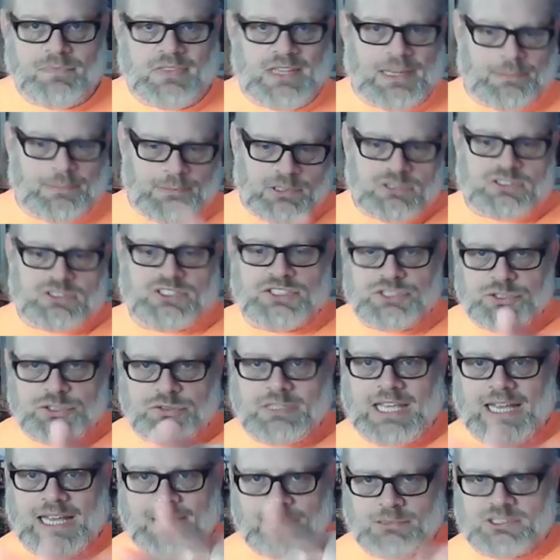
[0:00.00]
Now, I'm using two
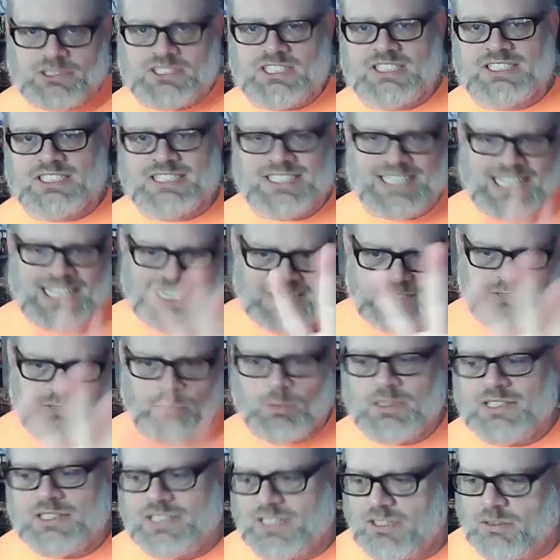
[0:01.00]
cameras just in case
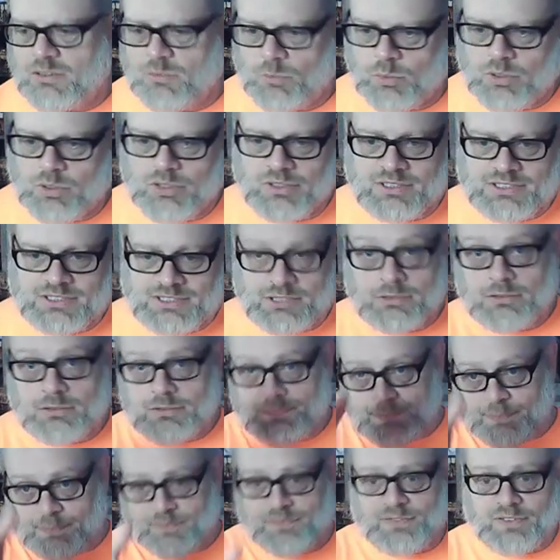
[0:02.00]
one doesn't work, so
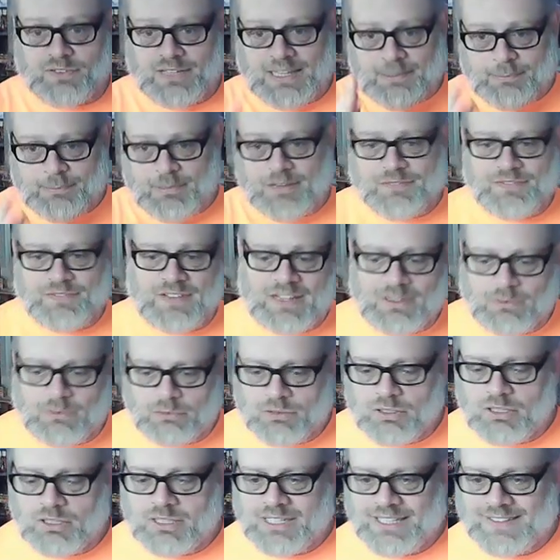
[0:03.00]
forgive me if I
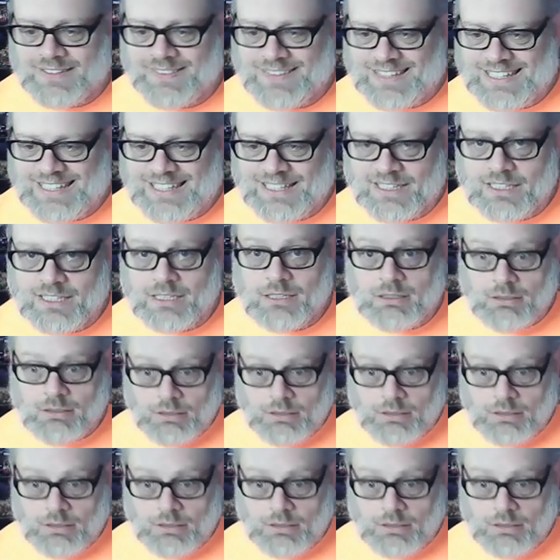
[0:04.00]
don't look in the uh,